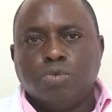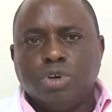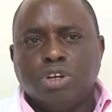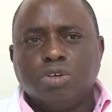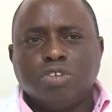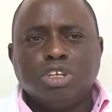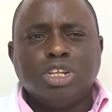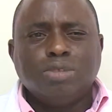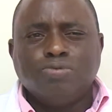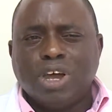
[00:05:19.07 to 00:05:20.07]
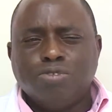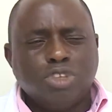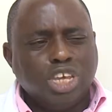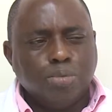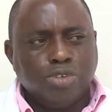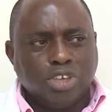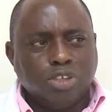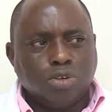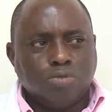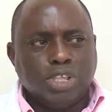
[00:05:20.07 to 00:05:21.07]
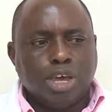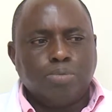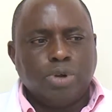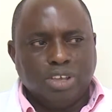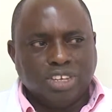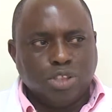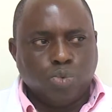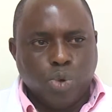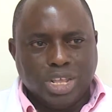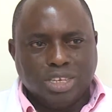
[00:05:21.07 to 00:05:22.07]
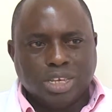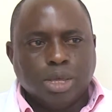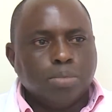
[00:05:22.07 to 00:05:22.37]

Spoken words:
Reducing 5 to 10% of their present weight